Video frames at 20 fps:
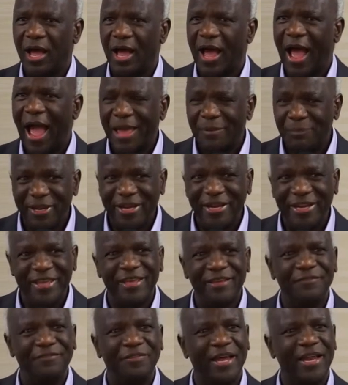I
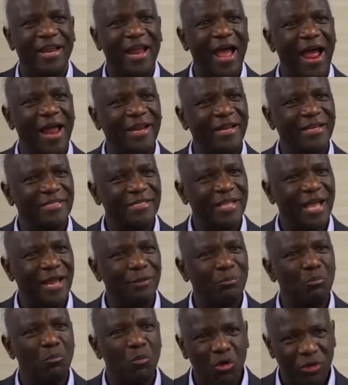believe that Ernest
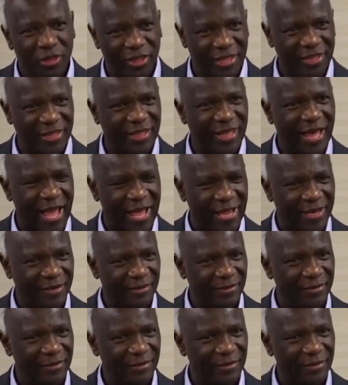had more than that.
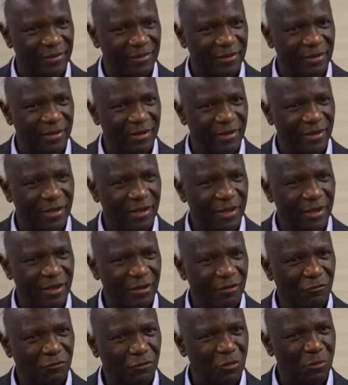
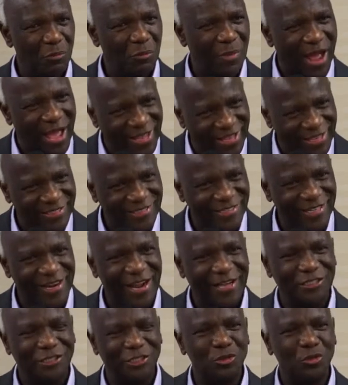From my
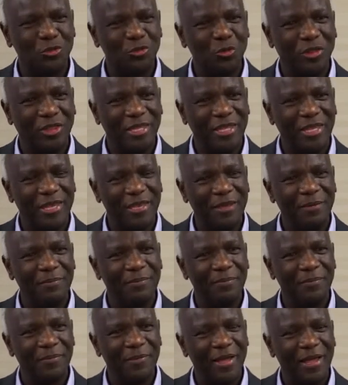interactions with
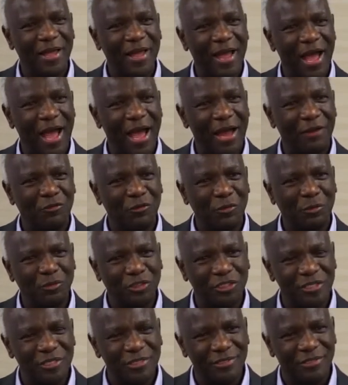him and from
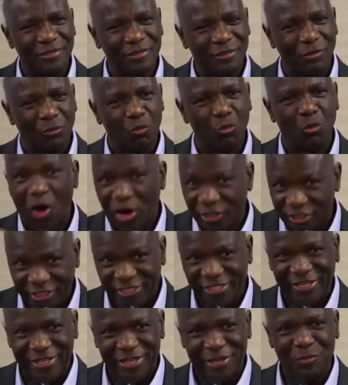just
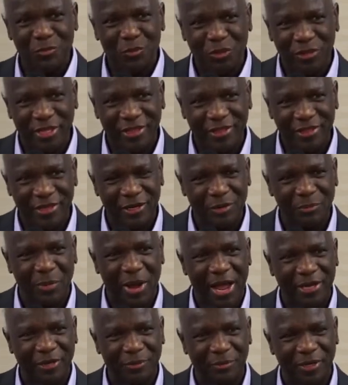watching him within the
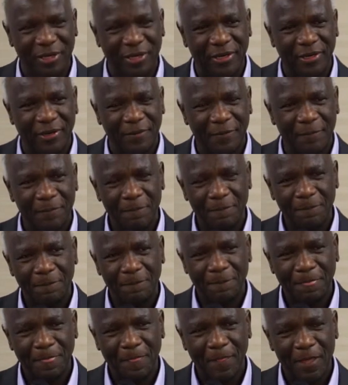department,
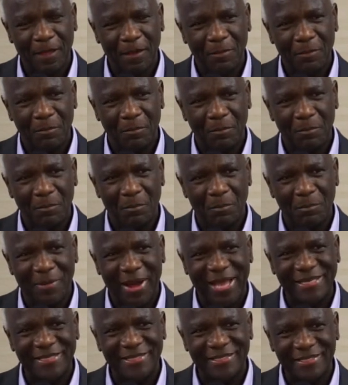
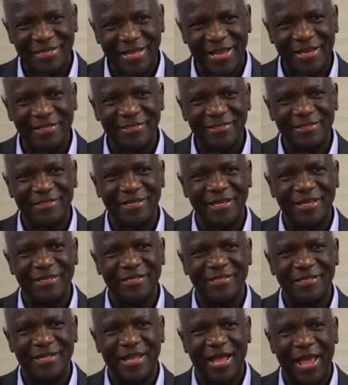my sense
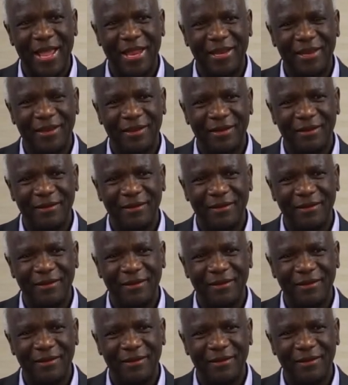is that